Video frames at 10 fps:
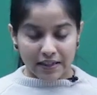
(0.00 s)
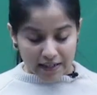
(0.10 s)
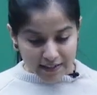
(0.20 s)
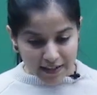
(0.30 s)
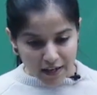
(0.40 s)

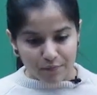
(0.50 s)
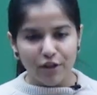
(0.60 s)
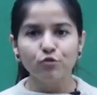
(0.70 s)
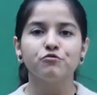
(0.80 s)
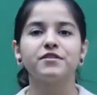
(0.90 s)
It can be
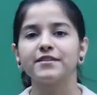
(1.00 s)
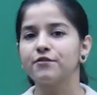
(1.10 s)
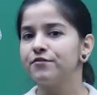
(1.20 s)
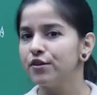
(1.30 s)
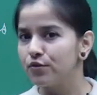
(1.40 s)
used as a
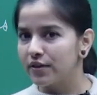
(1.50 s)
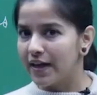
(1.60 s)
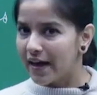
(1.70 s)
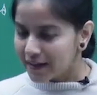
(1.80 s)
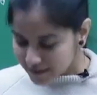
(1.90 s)
fuel
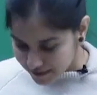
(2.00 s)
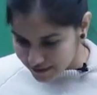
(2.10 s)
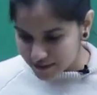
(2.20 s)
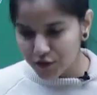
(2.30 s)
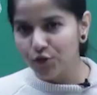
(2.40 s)
and
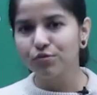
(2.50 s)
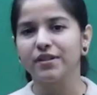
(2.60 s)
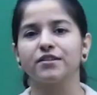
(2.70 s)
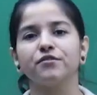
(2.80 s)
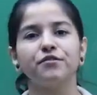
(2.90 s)
it is used
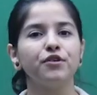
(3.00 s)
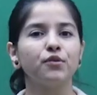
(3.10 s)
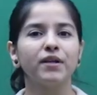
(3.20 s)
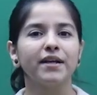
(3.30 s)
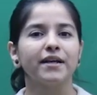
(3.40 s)
as a
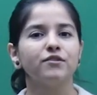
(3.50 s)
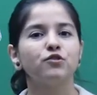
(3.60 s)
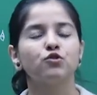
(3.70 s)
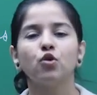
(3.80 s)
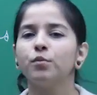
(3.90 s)
fuel in
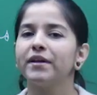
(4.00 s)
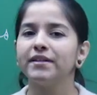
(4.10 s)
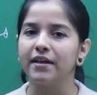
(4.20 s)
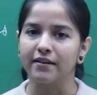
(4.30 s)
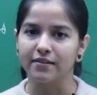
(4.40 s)
so many
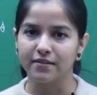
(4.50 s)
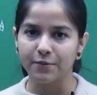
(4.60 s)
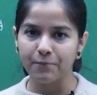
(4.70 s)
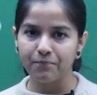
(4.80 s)
things.